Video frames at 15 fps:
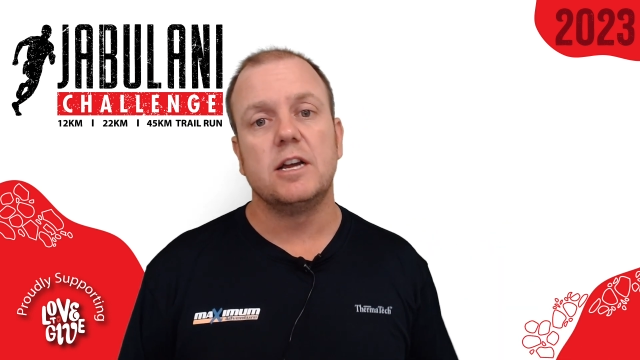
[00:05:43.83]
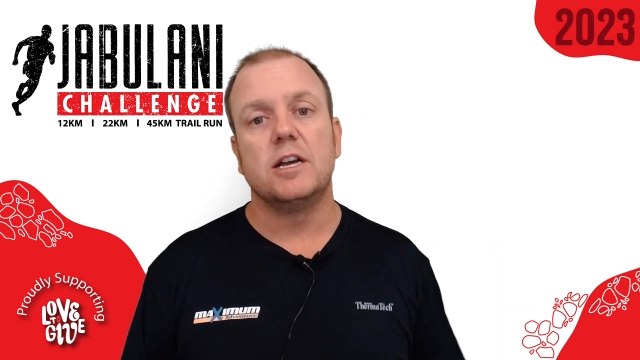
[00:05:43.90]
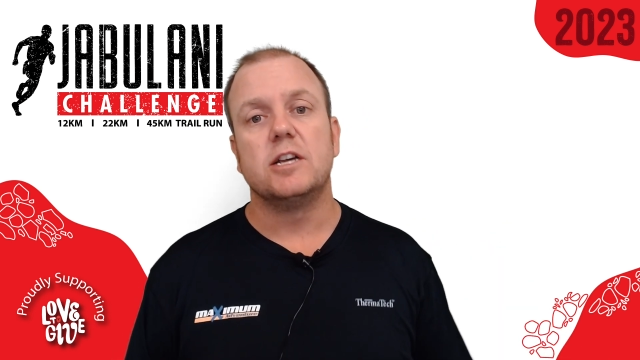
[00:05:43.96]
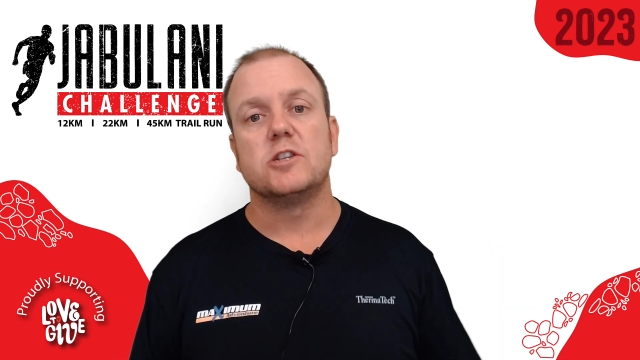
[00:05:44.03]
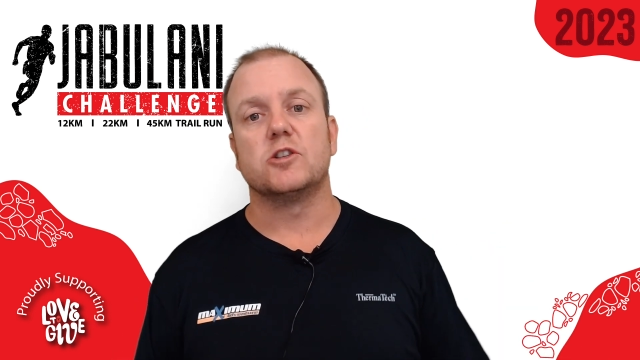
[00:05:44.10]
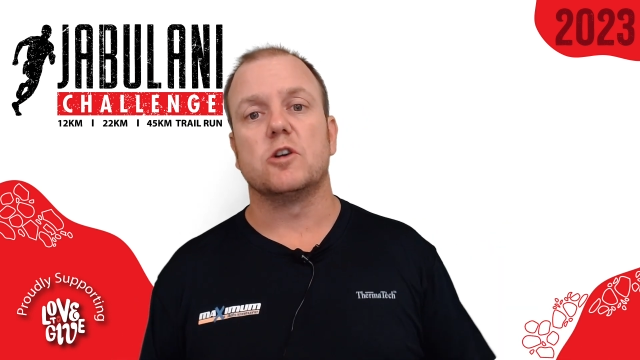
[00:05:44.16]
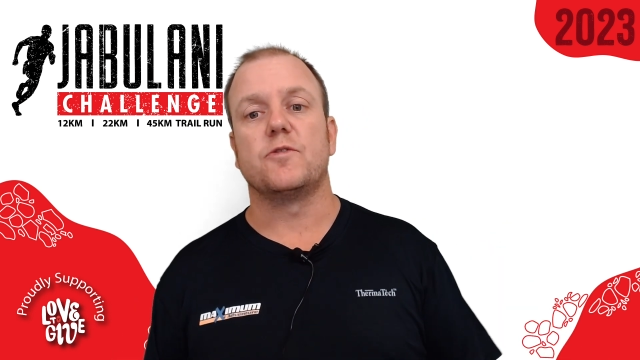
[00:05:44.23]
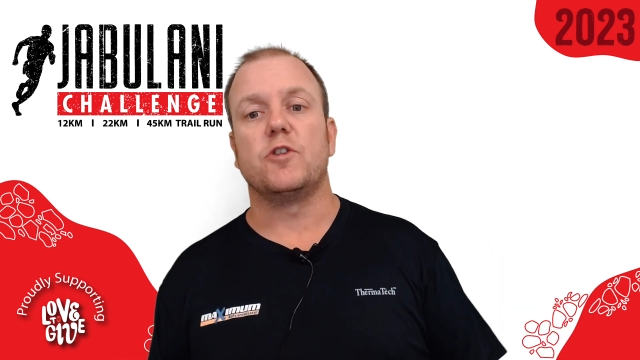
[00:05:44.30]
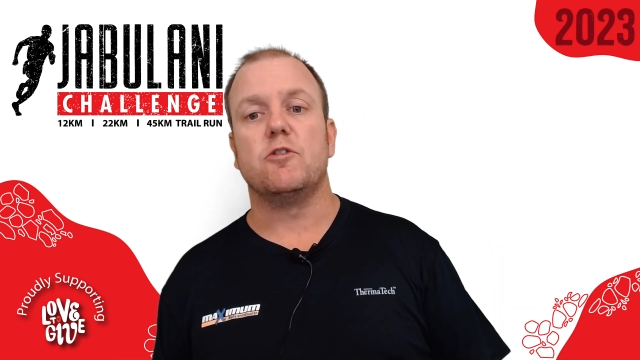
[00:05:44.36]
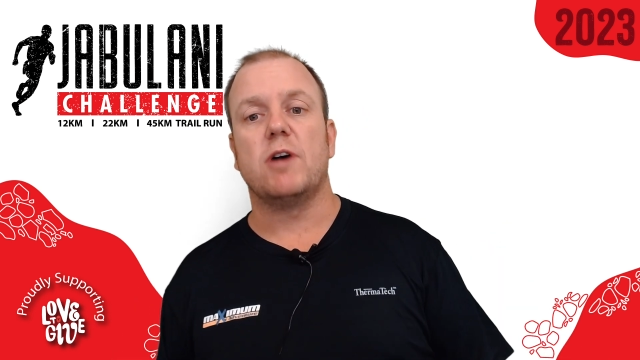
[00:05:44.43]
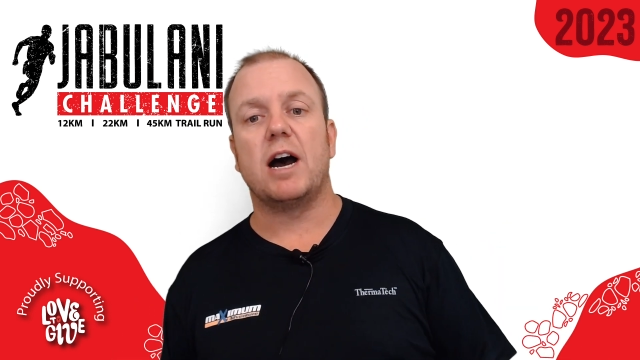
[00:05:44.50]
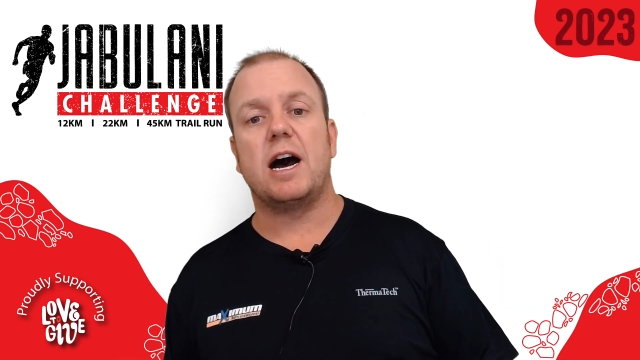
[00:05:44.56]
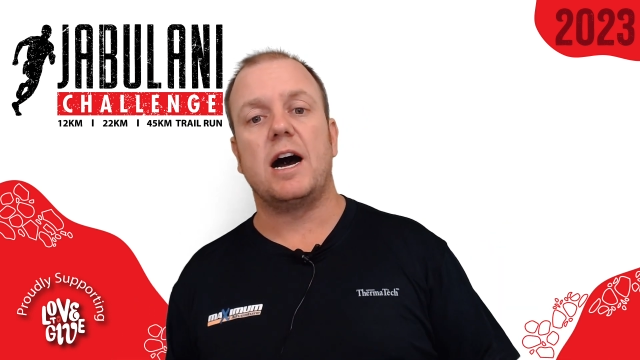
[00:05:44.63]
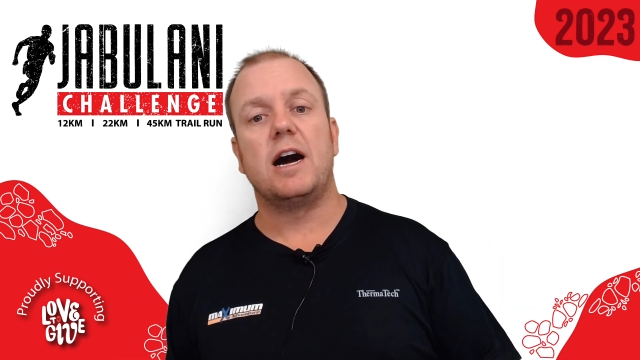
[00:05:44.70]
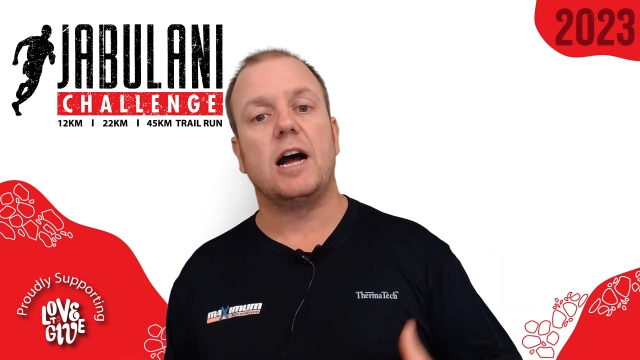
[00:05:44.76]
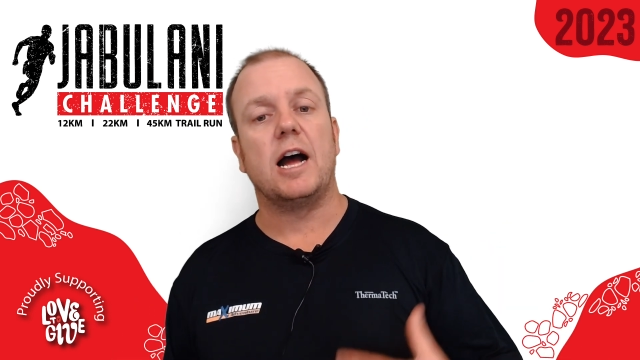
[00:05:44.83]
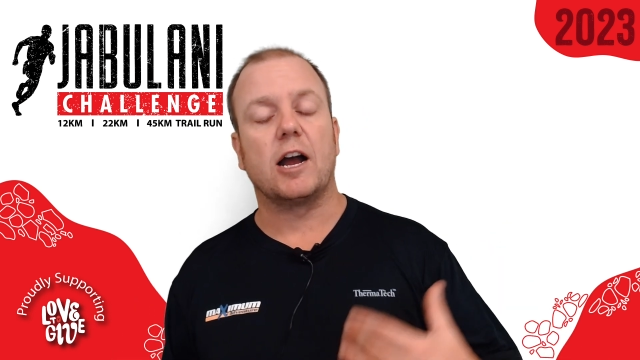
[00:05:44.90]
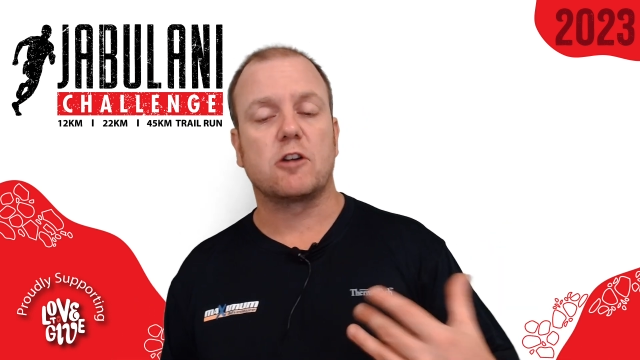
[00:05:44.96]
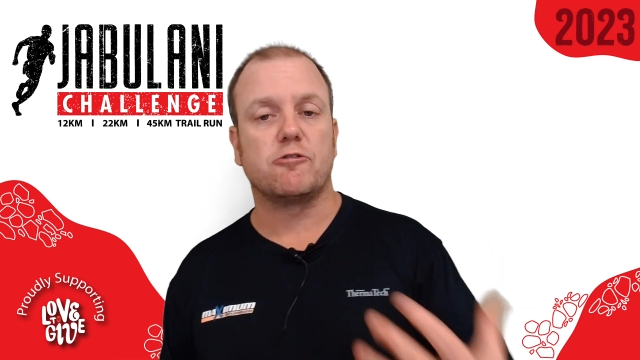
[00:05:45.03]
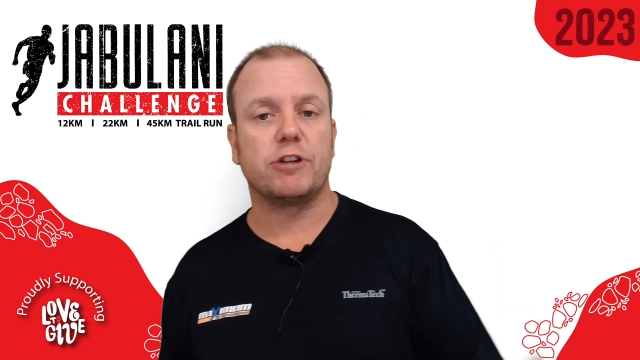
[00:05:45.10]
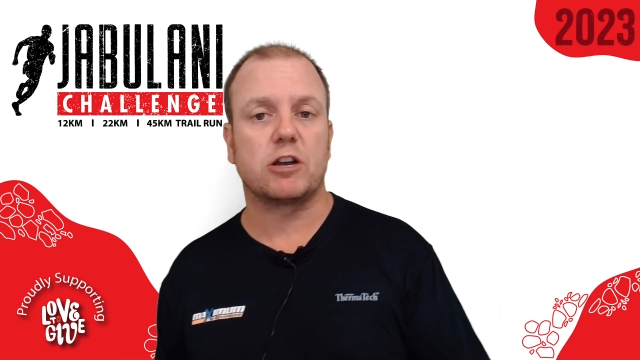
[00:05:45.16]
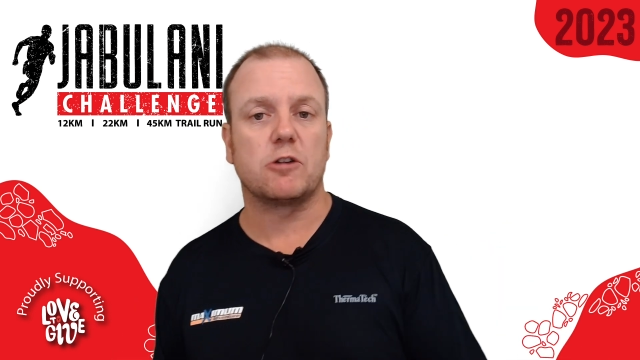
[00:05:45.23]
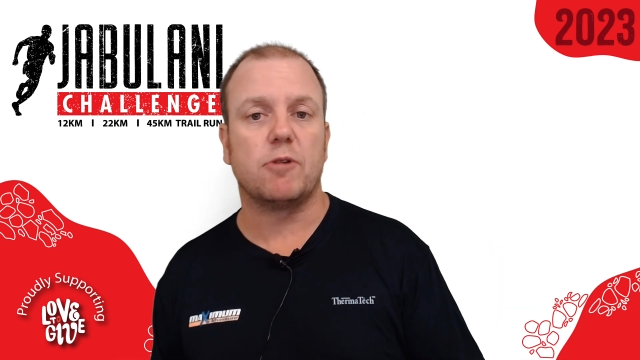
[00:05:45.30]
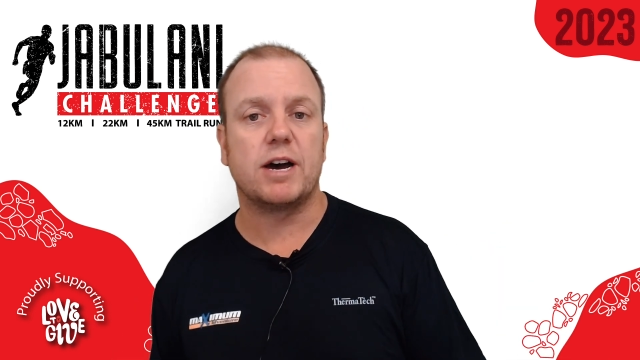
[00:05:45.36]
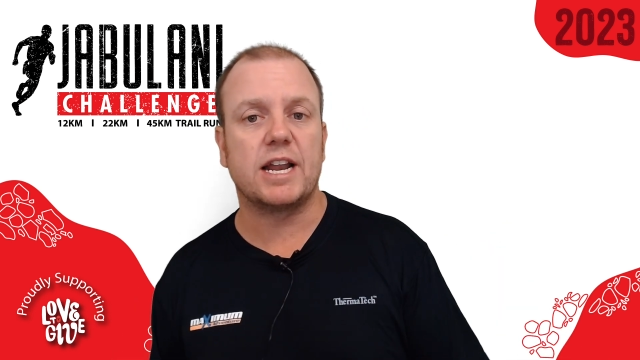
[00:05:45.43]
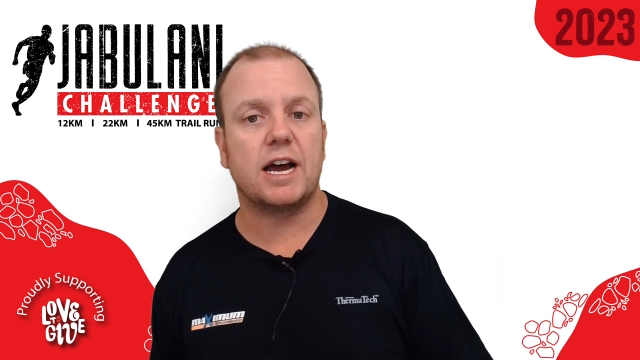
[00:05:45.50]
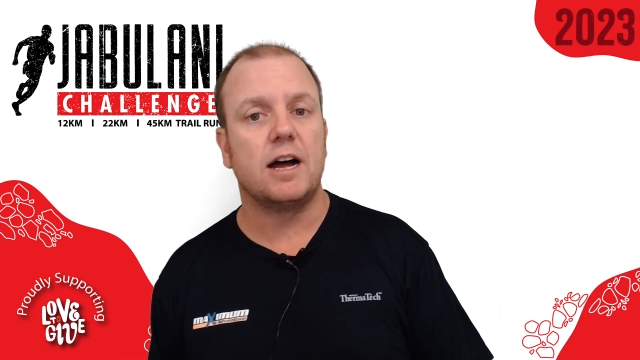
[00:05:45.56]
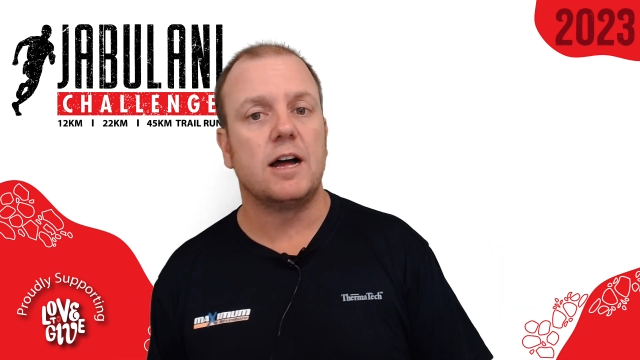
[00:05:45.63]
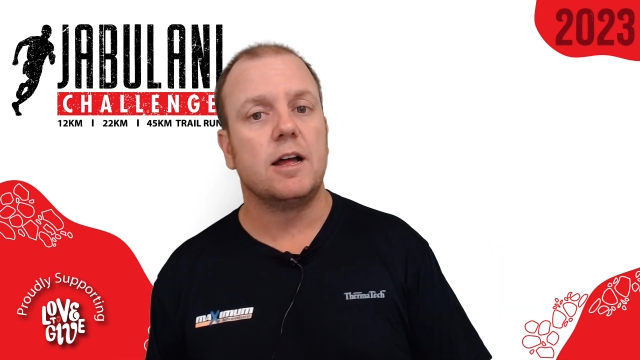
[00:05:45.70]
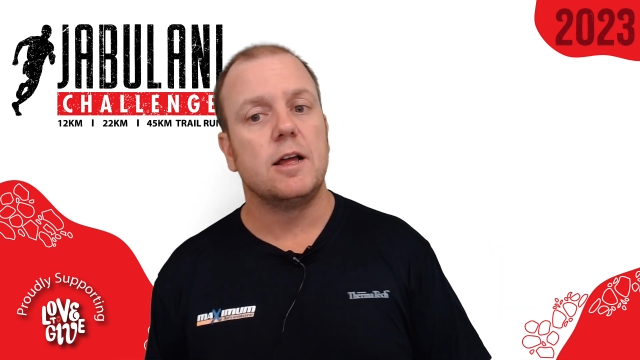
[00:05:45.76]
so if you are a quicker
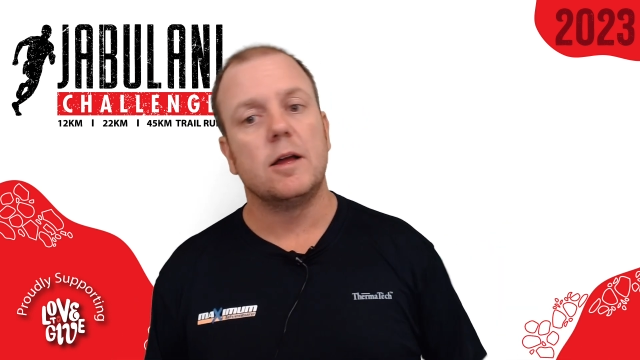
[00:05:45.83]
runner,